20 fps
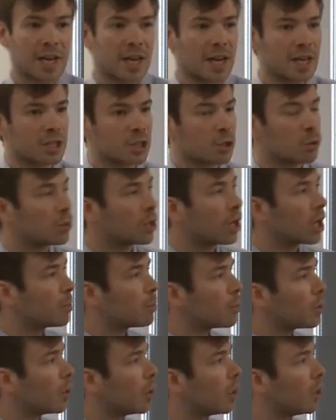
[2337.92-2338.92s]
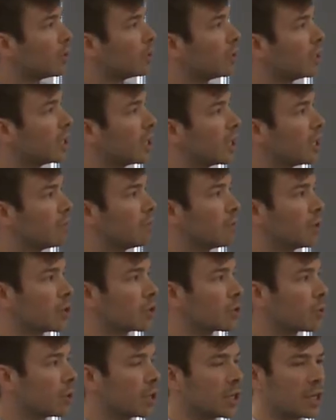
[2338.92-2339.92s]
article that I put on the
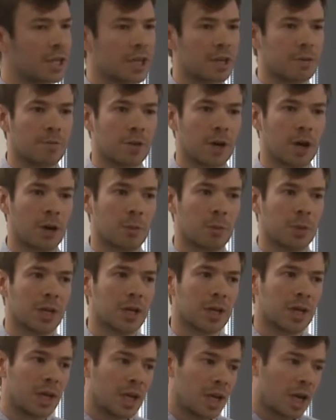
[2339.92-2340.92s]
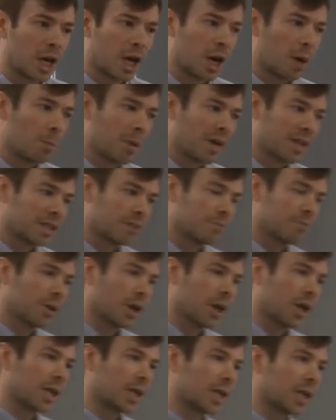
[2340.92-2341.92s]
virtual learning environment uh, makes it
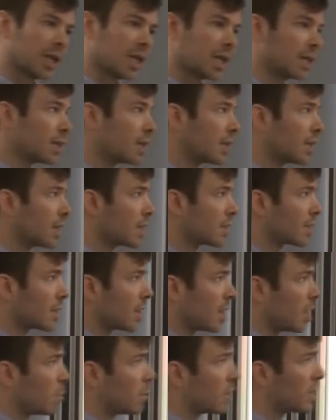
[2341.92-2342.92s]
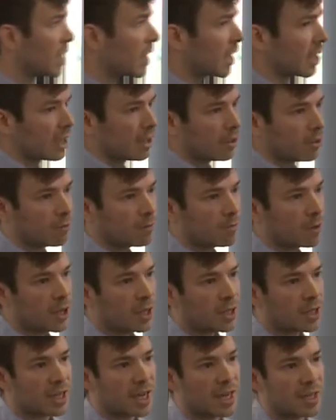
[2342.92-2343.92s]
very clear that this, particularly in the
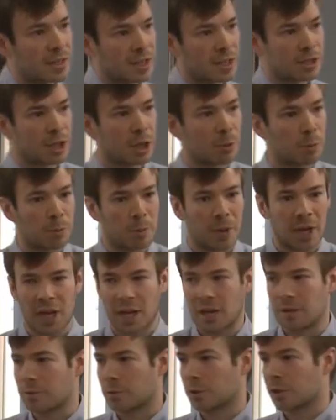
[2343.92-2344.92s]
first case, this type of behaviour